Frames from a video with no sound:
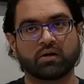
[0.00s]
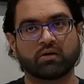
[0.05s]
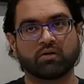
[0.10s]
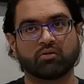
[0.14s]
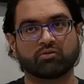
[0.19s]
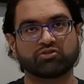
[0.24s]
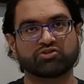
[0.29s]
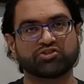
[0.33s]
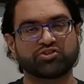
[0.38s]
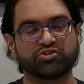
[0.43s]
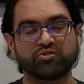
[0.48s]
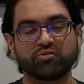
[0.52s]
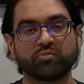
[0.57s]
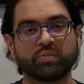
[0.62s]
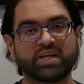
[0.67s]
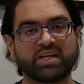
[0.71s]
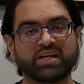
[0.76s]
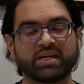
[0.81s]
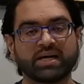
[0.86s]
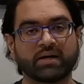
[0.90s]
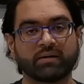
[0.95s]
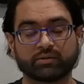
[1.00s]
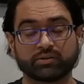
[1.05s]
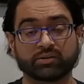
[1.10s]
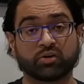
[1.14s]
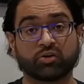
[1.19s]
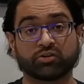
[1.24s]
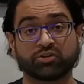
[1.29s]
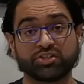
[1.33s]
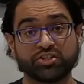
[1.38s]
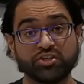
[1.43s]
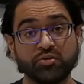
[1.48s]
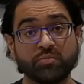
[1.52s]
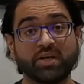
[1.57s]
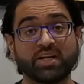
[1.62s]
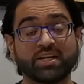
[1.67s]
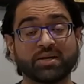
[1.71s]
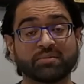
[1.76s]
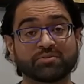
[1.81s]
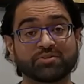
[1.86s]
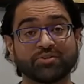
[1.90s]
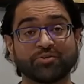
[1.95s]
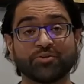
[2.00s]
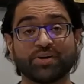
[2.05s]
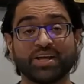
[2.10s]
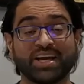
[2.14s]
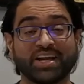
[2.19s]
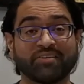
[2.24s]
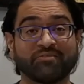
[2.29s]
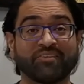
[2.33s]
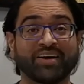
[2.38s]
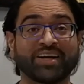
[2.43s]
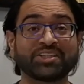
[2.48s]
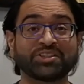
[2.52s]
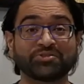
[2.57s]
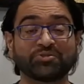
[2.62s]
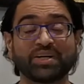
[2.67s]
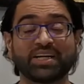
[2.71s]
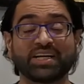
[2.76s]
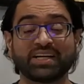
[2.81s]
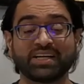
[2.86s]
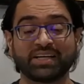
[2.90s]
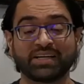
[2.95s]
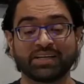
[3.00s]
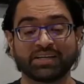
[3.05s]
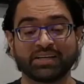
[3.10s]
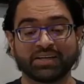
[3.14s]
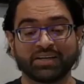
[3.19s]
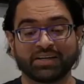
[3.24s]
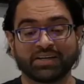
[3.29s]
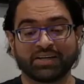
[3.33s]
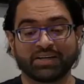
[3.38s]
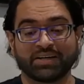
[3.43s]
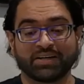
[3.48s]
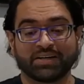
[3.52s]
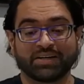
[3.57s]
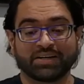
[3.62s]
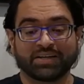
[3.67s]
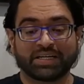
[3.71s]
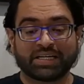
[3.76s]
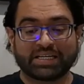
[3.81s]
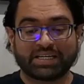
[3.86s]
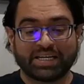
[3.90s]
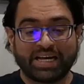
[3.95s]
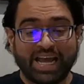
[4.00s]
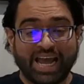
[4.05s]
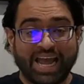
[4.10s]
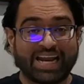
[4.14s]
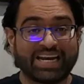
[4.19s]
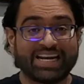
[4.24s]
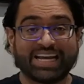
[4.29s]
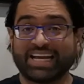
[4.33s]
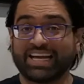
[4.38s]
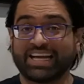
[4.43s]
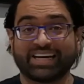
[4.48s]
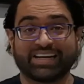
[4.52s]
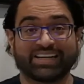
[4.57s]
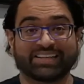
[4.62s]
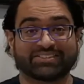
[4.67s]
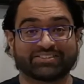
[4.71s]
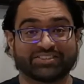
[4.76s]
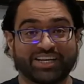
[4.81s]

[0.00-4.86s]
consuming them slowly, and eventually ending in a